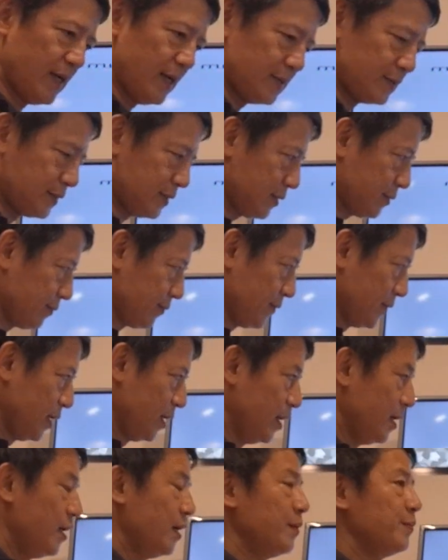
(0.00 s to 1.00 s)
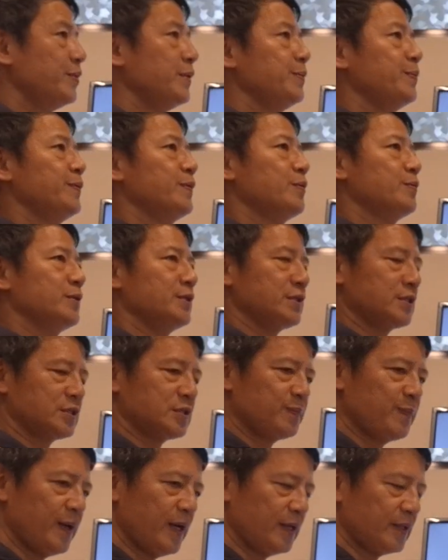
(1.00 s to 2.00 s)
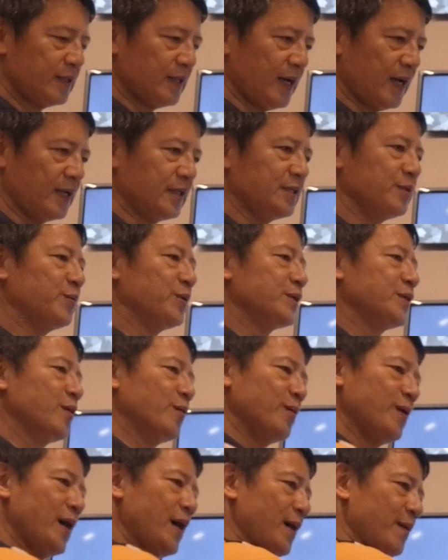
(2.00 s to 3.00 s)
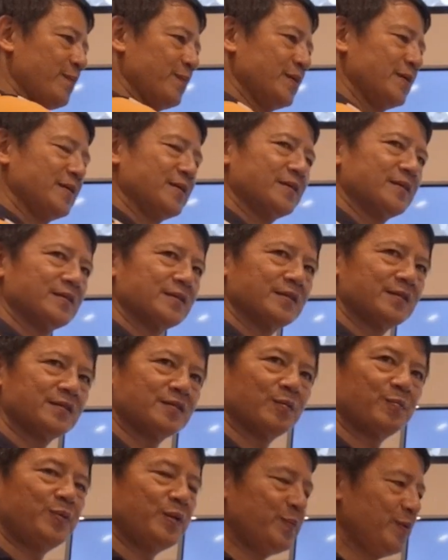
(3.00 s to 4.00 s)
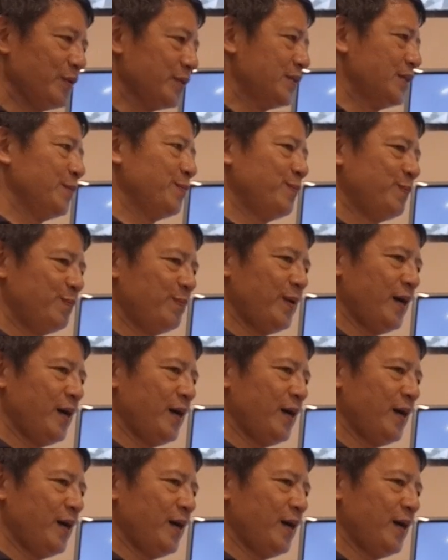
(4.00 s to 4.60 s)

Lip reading: lot, people will expect that it will go up. So people keep